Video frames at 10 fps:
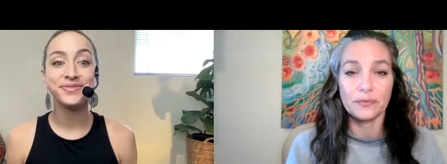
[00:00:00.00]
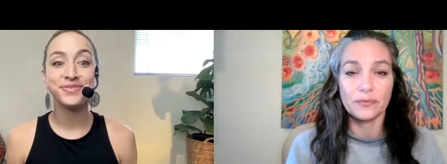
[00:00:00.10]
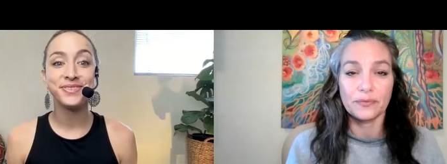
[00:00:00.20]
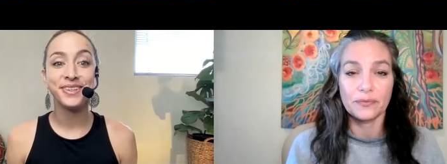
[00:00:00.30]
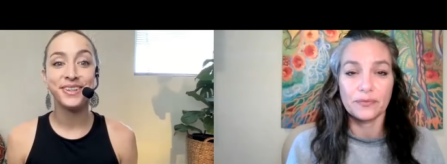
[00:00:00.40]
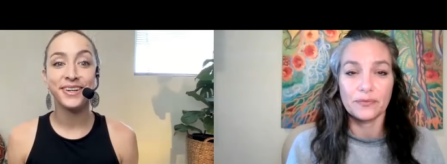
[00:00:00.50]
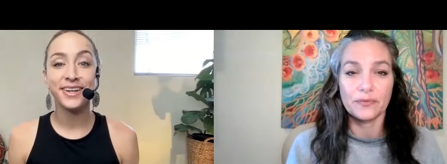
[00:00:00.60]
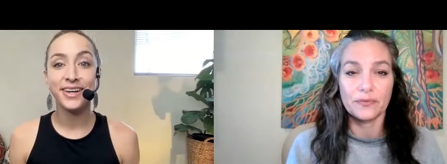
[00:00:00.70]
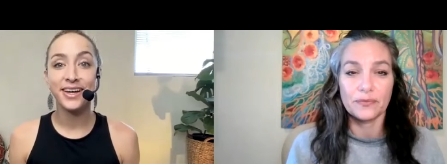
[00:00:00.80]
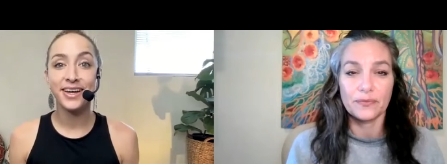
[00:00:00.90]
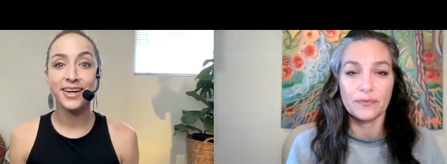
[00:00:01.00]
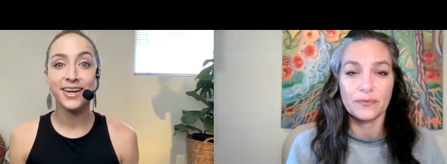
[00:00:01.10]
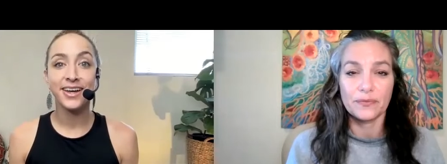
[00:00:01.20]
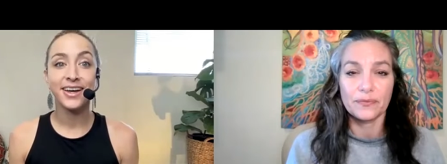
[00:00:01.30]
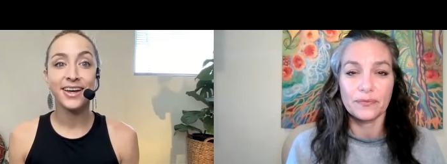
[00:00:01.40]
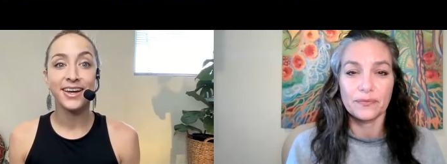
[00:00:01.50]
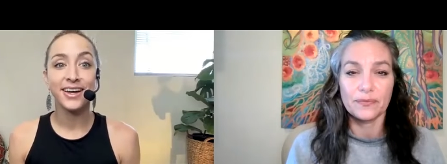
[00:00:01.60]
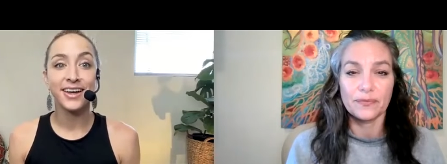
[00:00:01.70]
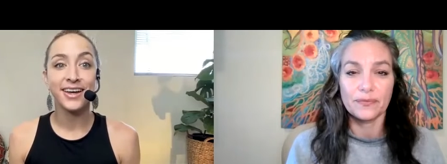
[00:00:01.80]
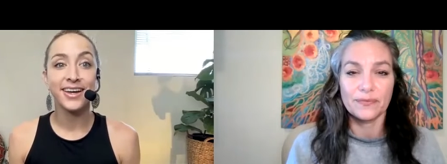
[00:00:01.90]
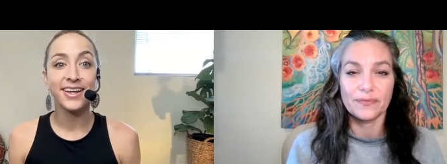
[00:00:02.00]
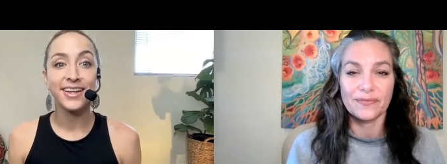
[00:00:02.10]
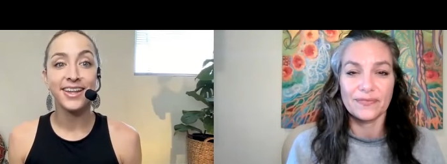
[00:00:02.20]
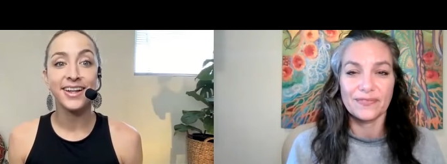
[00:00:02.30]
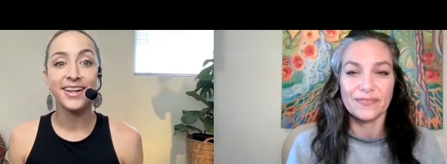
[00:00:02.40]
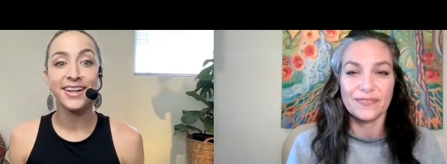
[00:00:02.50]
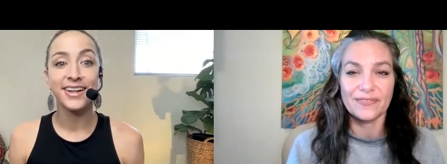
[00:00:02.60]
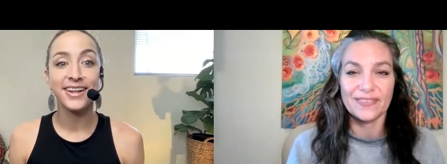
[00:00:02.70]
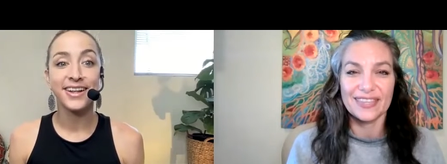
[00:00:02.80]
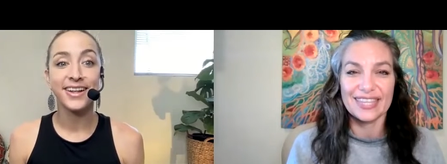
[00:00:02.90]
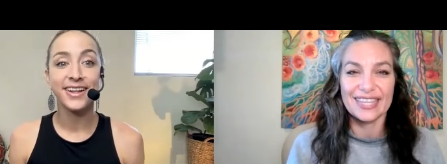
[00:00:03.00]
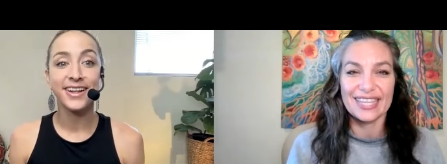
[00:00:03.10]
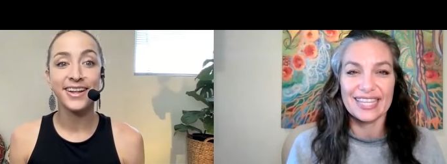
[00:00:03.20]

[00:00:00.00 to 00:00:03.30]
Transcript: (silence)